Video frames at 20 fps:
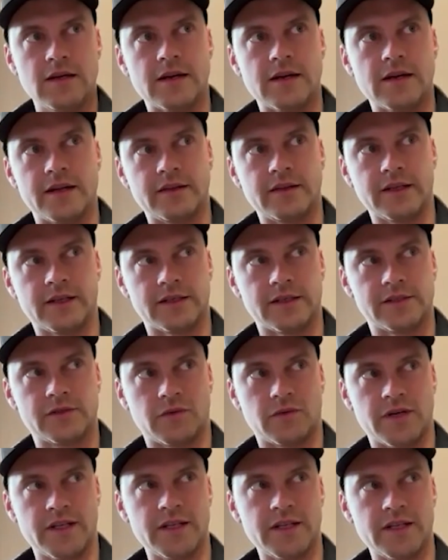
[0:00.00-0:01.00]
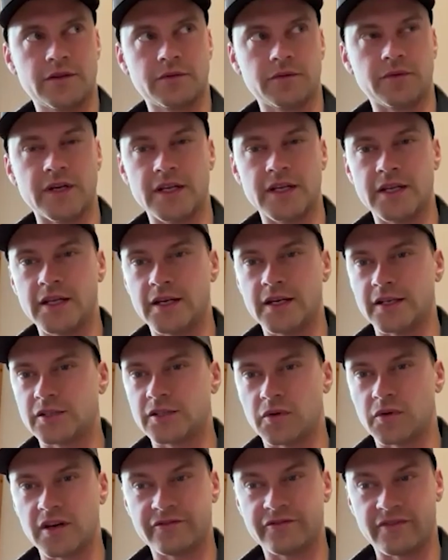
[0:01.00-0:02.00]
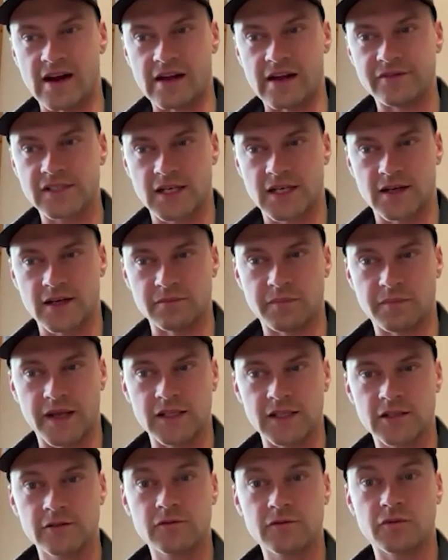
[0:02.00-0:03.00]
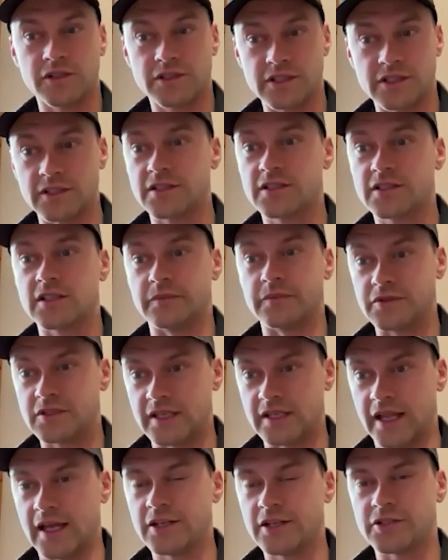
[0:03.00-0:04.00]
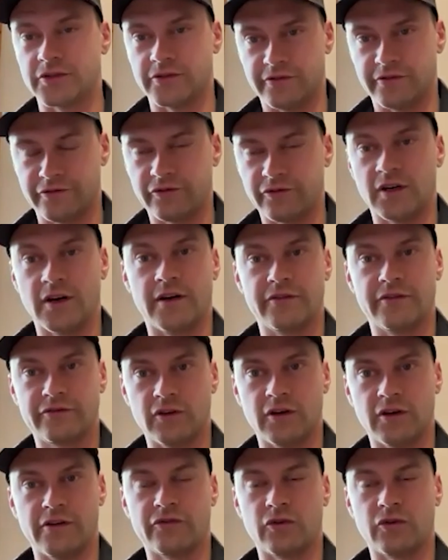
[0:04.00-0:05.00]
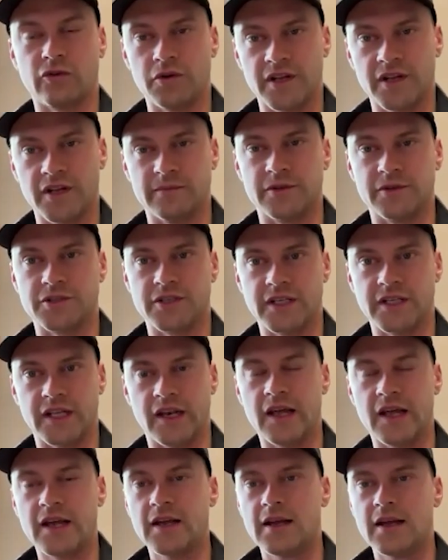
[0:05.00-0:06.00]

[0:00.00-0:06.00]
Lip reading: 23 to 25 ton payload, which is substantial for a forwarding machine.